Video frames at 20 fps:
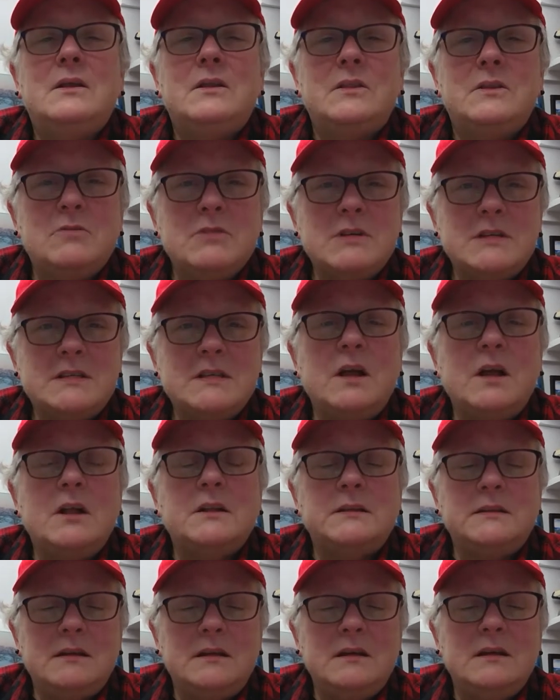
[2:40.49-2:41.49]
The
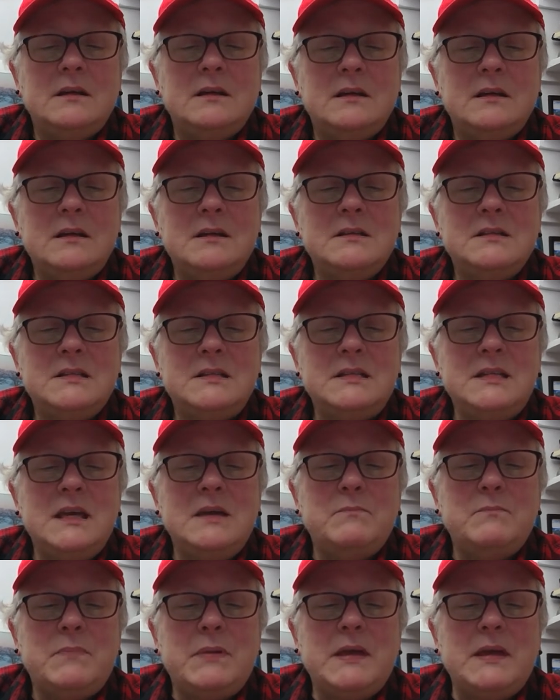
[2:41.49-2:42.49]
result is
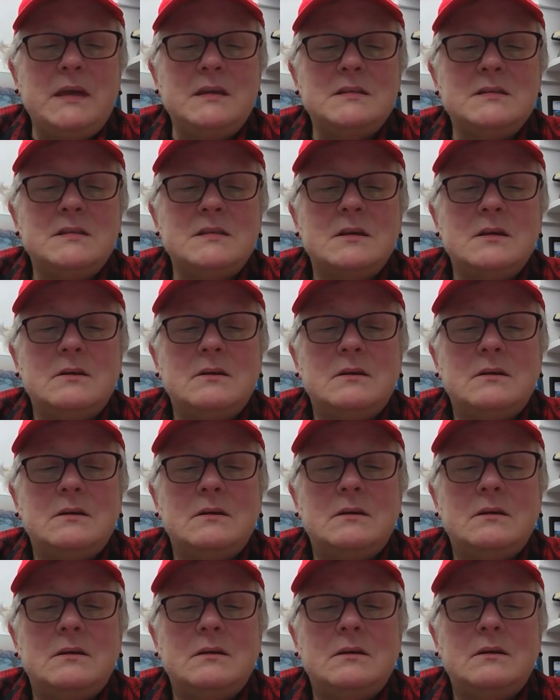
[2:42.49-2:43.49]
deep peace
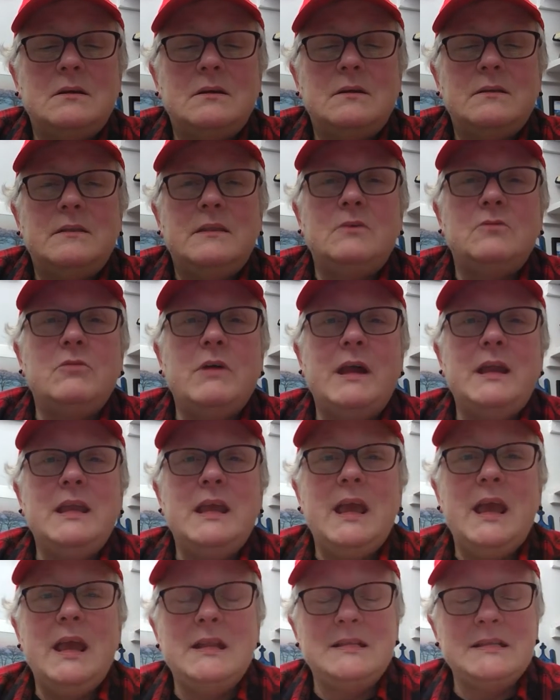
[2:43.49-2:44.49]
that
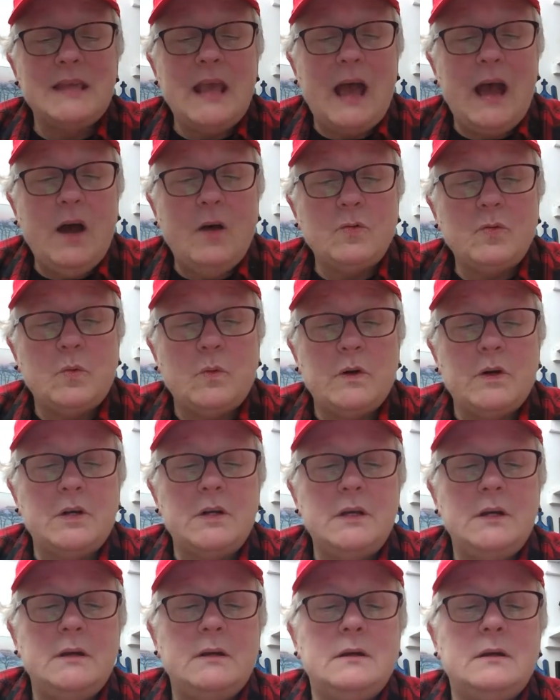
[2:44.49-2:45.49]
radiates outward,